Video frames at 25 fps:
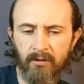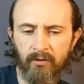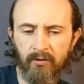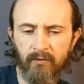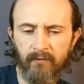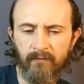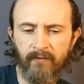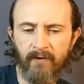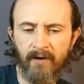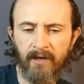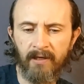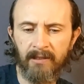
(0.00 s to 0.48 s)

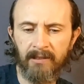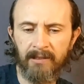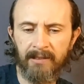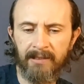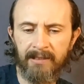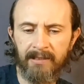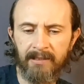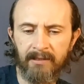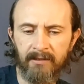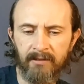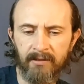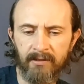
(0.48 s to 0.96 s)
to
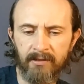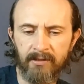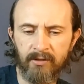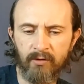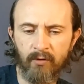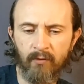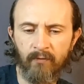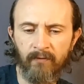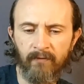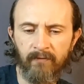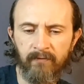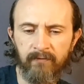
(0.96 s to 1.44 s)
finally get
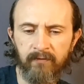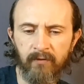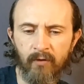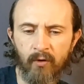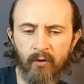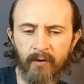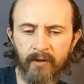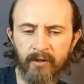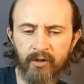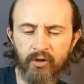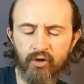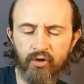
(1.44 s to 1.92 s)
this
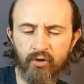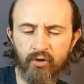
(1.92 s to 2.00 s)
overflowing